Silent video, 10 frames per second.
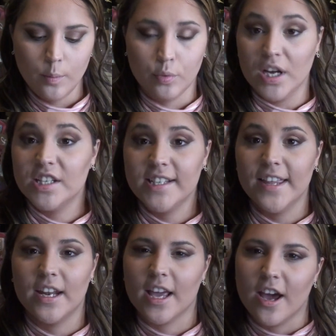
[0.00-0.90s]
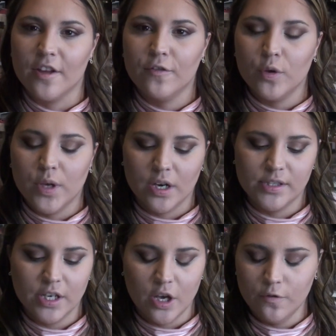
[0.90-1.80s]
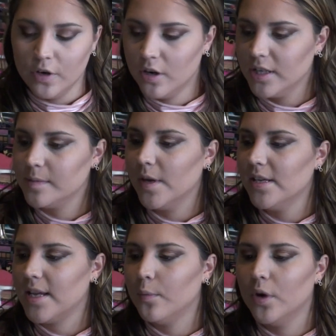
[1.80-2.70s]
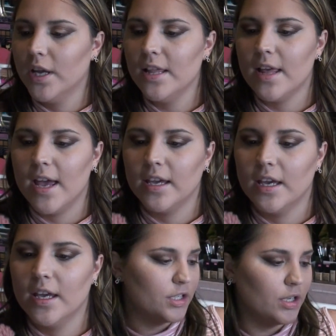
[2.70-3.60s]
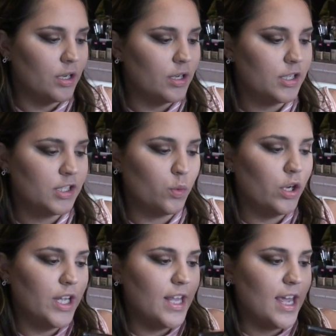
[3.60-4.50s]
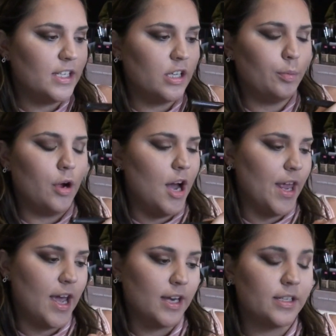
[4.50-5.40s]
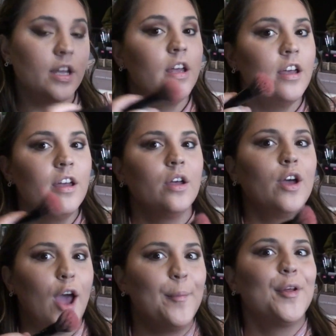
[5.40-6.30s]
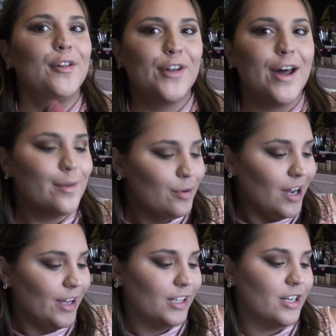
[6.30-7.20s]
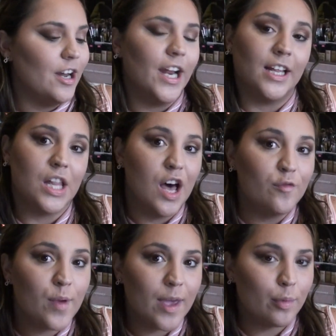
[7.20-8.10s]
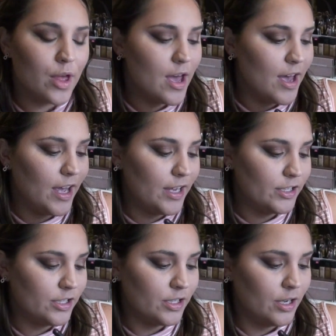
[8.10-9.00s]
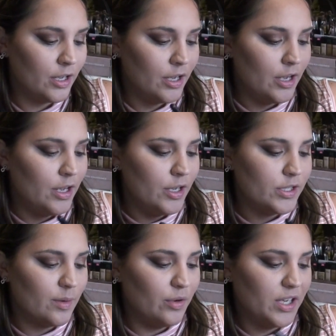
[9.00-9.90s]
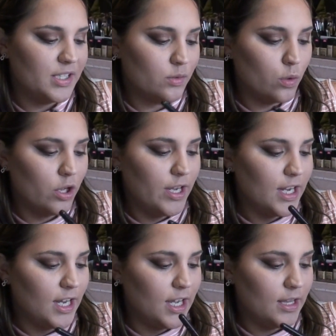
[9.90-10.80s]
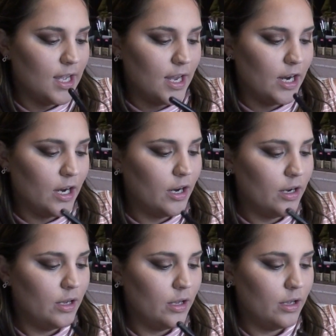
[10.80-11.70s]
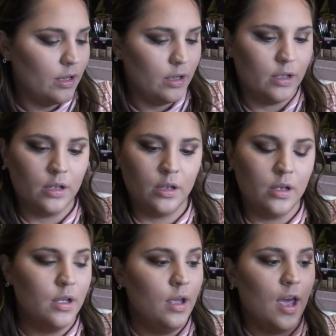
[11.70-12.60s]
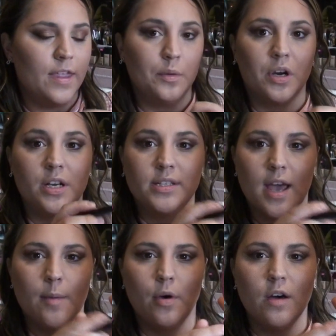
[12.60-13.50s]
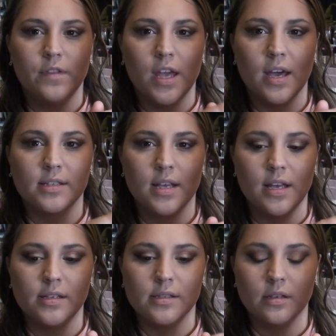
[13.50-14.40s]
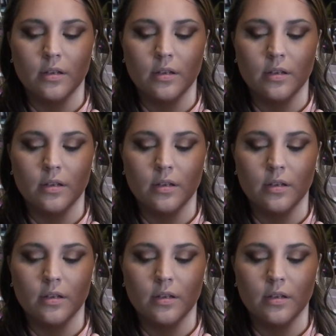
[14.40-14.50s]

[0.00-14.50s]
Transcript: brush set that I got a few years ago for Christmas. I really like it. swirling that into the product. I put a lot of product on. I love my blush. So I'm really swirling it in there. And then we're going to tap off the excess.